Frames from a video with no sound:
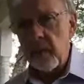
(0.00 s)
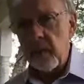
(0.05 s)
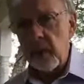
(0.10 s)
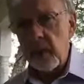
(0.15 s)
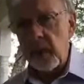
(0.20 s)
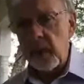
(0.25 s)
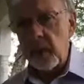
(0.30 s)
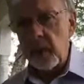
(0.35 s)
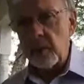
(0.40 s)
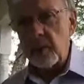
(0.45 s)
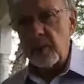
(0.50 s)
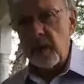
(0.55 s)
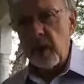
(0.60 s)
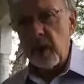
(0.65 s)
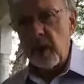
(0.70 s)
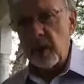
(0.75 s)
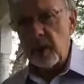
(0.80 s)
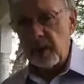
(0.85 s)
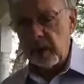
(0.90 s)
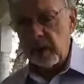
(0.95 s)
You know,
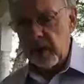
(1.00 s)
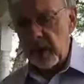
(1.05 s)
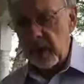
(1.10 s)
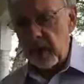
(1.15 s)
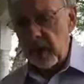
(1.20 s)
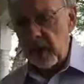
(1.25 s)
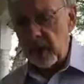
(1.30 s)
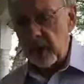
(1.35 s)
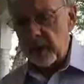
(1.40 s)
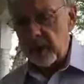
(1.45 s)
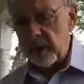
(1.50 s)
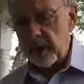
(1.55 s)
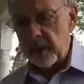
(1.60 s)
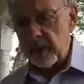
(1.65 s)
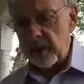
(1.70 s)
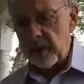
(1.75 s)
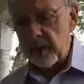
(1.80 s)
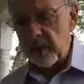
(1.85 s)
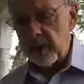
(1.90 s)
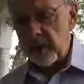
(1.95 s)
John says,
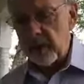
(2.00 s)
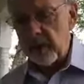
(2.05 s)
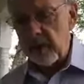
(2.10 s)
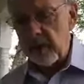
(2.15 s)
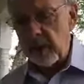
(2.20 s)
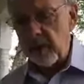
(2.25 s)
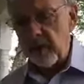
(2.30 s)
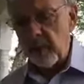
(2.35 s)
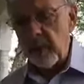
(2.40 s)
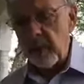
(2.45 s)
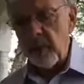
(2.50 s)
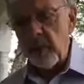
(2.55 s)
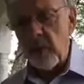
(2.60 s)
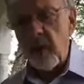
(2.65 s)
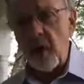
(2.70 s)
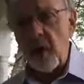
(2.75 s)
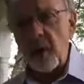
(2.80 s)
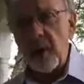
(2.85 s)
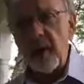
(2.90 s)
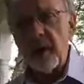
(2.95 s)
if we
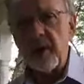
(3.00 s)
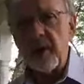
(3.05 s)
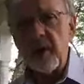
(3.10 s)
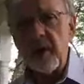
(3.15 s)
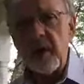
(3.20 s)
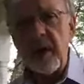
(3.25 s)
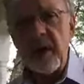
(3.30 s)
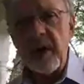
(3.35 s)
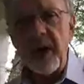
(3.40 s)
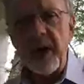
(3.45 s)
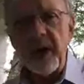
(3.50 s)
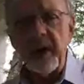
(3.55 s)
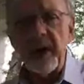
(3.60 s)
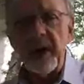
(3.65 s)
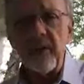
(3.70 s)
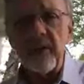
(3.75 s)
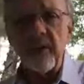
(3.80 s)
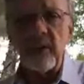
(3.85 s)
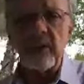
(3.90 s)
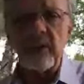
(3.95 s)
walk in the light,
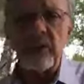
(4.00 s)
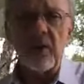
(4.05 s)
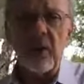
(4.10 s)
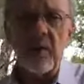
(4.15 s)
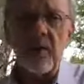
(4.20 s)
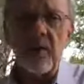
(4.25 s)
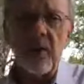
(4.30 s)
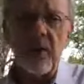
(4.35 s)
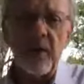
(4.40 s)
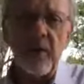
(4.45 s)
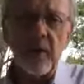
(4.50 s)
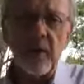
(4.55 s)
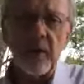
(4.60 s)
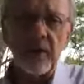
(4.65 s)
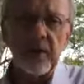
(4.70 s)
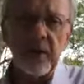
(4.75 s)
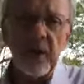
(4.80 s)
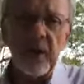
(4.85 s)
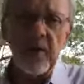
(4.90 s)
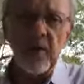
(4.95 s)
in 1 John 1
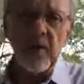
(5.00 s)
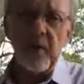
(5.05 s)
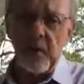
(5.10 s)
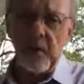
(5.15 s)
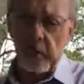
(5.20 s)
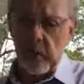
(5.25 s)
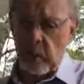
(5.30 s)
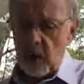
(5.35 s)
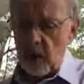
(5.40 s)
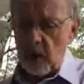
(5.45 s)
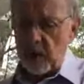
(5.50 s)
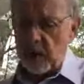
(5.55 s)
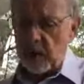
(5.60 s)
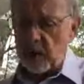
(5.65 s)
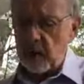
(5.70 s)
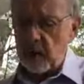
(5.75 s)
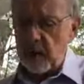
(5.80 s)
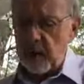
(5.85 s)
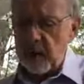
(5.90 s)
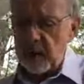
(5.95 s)
verse 7, if we walk in
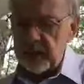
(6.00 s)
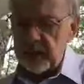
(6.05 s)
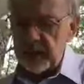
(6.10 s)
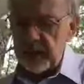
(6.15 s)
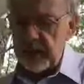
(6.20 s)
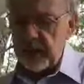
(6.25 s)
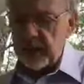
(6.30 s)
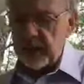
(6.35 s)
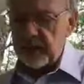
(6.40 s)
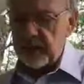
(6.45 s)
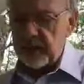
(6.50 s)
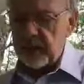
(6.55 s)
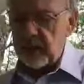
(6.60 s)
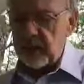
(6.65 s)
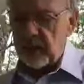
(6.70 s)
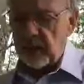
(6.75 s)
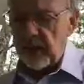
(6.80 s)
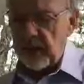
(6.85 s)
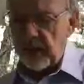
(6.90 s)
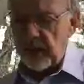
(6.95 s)
the light as he is in the
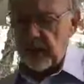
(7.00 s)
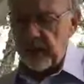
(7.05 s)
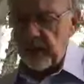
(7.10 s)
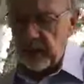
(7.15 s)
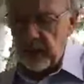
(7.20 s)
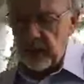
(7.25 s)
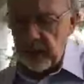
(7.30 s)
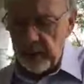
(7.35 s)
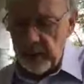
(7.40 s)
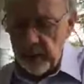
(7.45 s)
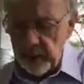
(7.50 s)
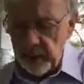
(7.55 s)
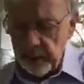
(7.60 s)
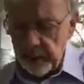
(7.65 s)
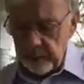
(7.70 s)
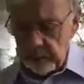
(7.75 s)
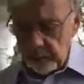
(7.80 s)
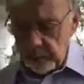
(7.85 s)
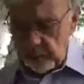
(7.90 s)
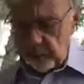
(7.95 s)
light,
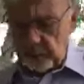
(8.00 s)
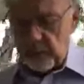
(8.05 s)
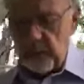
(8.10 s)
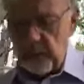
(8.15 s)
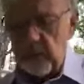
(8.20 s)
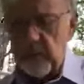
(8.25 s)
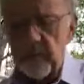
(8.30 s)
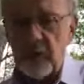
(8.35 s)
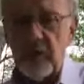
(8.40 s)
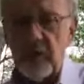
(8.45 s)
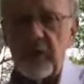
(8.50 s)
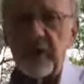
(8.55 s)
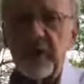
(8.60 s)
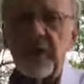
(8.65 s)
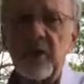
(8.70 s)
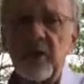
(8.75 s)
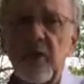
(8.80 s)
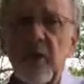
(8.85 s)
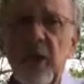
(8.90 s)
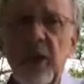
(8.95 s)
the blood of
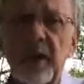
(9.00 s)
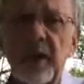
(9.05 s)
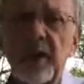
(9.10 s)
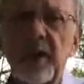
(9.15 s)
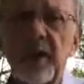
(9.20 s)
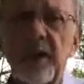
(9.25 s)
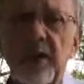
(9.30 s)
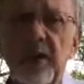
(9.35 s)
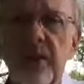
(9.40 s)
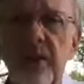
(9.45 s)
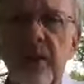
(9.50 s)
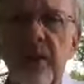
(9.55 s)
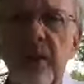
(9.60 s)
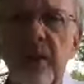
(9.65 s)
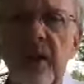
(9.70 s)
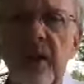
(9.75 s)
Jesus Christ, his son,